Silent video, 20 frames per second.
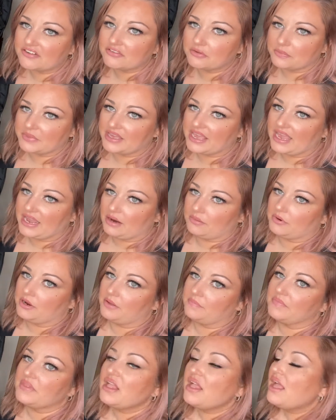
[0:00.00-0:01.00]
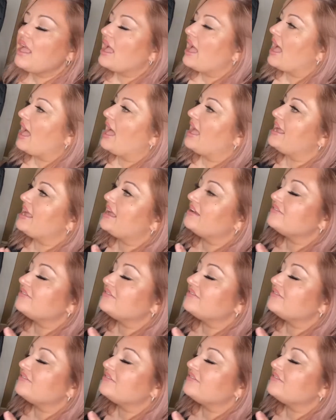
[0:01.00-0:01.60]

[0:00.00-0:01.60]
from the camera. I have